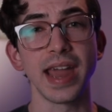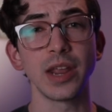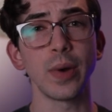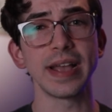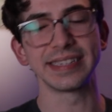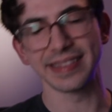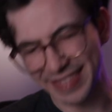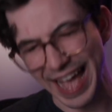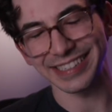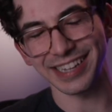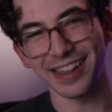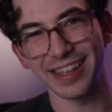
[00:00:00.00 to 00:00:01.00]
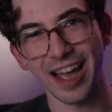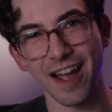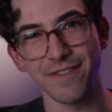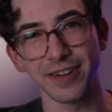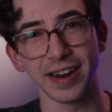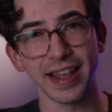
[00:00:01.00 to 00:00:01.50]
Anyways, that's all I
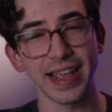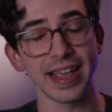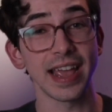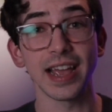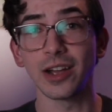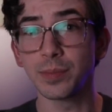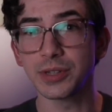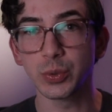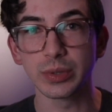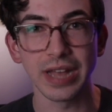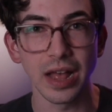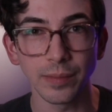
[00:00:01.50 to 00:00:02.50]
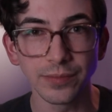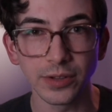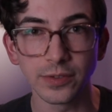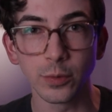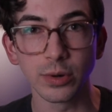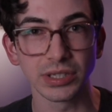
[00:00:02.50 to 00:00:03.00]
got for today. Hey, I hope this was
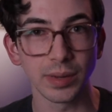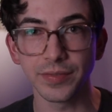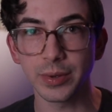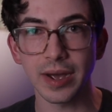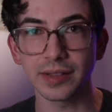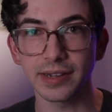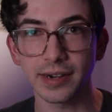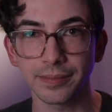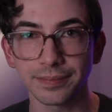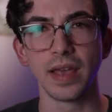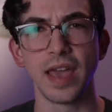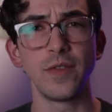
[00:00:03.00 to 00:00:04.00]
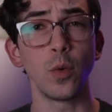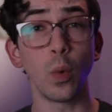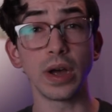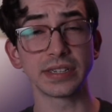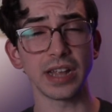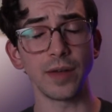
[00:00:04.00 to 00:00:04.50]
helpful for some of you out there. If it
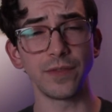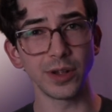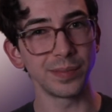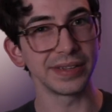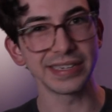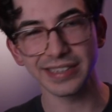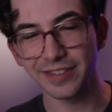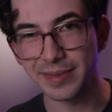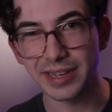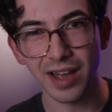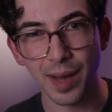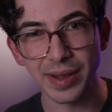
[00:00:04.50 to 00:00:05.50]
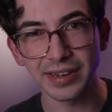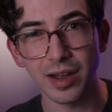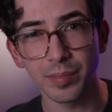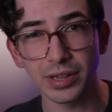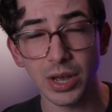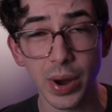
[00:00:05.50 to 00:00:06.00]
was helpful, please leave me a comment
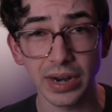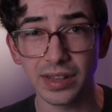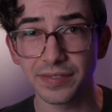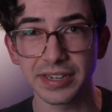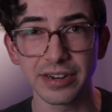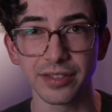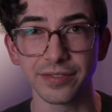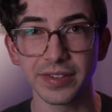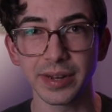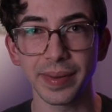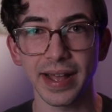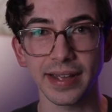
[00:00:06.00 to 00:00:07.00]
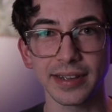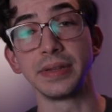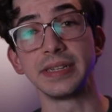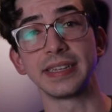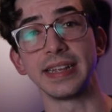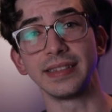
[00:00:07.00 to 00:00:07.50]
down below. I'd love to hear the feedback.
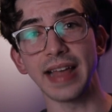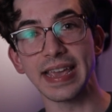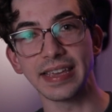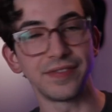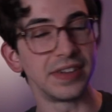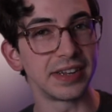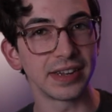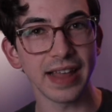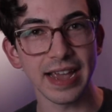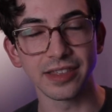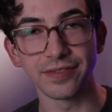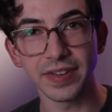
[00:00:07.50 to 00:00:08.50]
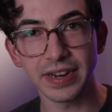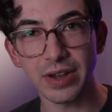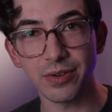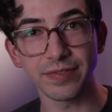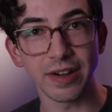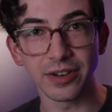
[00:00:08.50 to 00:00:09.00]
Please hit like if you did like the
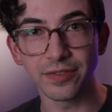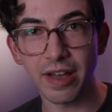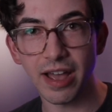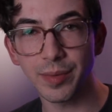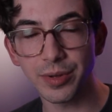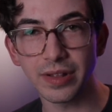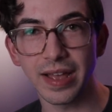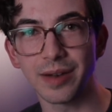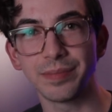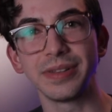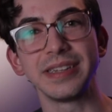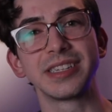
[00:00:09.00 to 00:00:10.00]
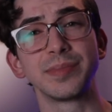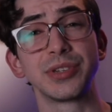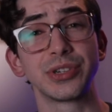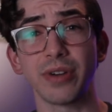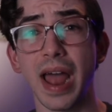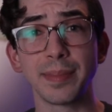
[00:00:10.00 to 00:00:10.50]
video and found it valuable, and please
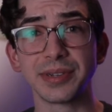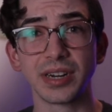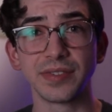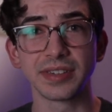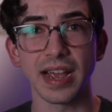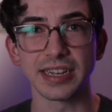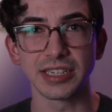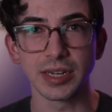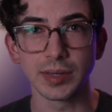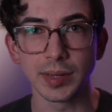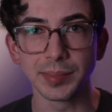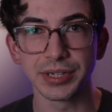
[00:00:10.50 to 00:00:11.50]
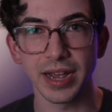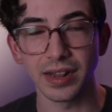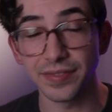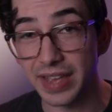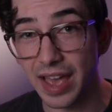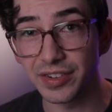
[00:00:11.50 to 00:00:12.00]
subscribe to Service Titan's YouTube
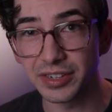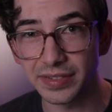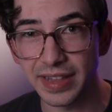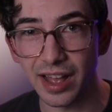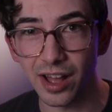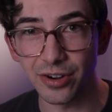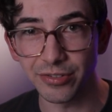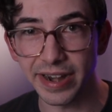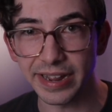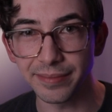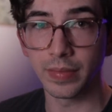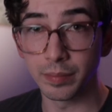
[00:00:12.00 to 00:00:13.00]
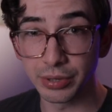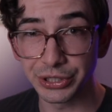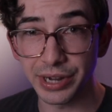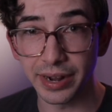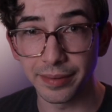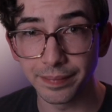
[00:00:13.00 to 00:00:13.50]
channel if you haven't done that already.
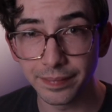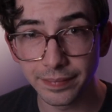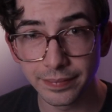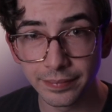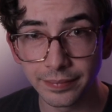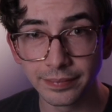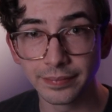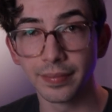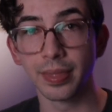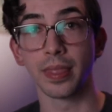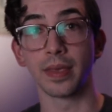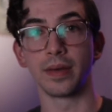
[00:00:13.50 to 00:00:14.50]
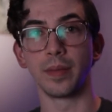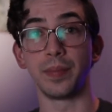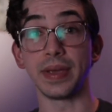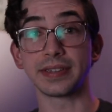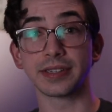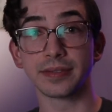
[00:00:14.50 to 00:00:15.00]
Appreciate it.
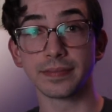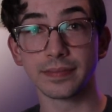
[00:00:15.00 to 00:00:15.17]
Peace.